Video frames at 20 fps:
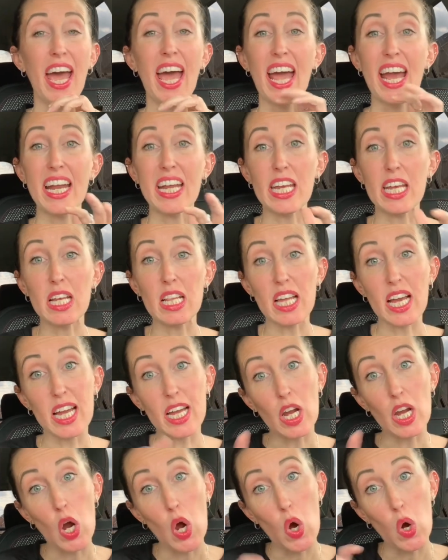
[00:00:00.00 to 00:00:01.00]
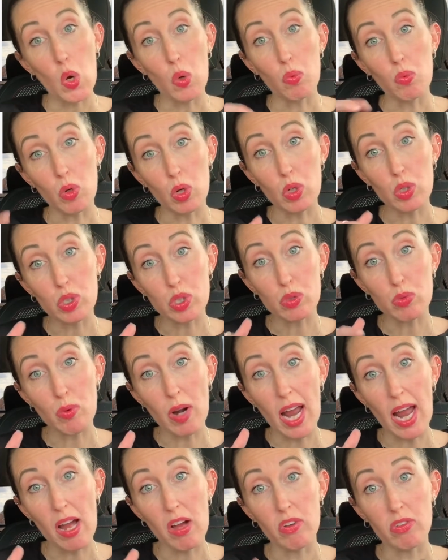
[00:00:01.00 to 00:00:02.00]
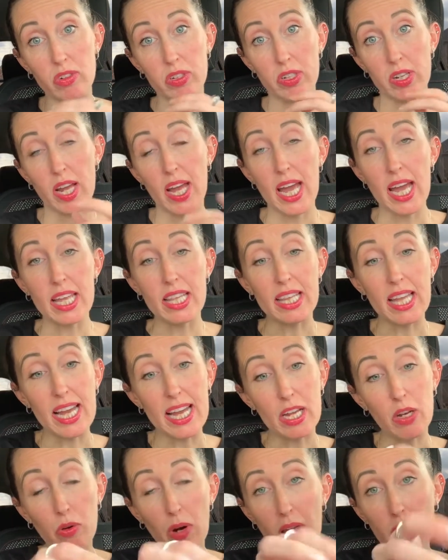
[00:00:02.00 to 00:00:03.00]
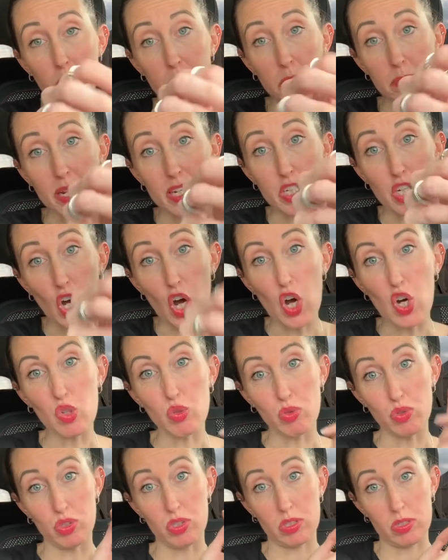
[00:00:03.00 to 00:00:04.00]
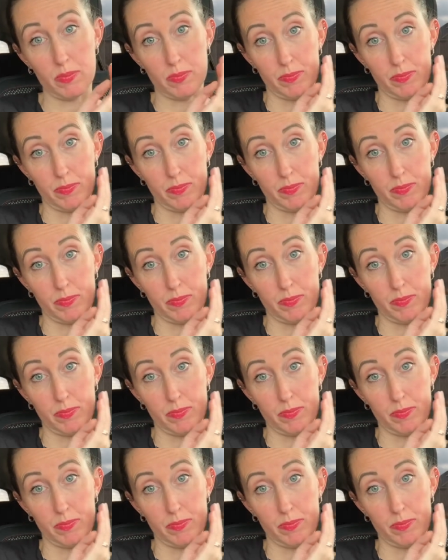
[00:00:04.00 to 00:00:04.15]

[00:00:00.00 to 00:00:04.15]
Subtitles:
and he like rolls around and like grabs my toes.